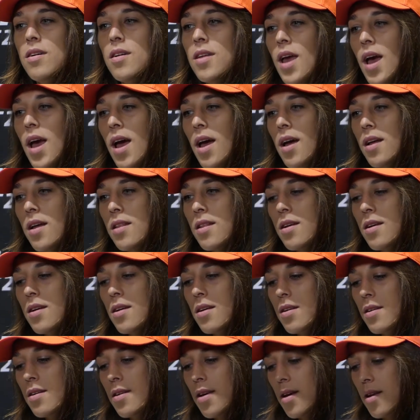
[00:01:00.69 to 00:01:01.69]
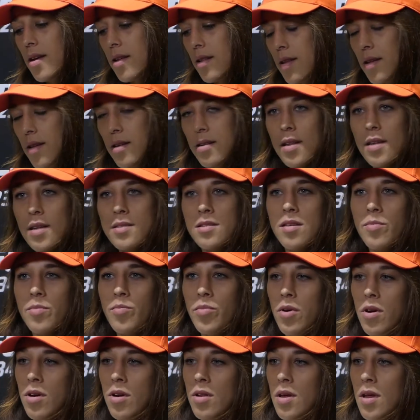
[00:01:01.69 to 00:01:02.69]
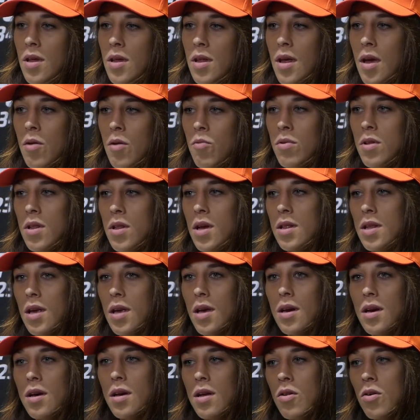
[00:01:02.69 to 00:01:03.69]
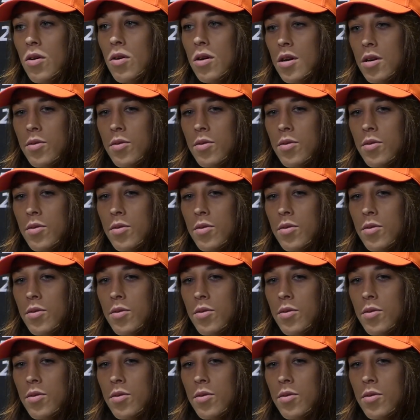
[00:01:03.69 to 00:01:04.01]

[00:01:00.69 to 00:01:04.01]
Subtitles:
That's the point. And I want to take a longer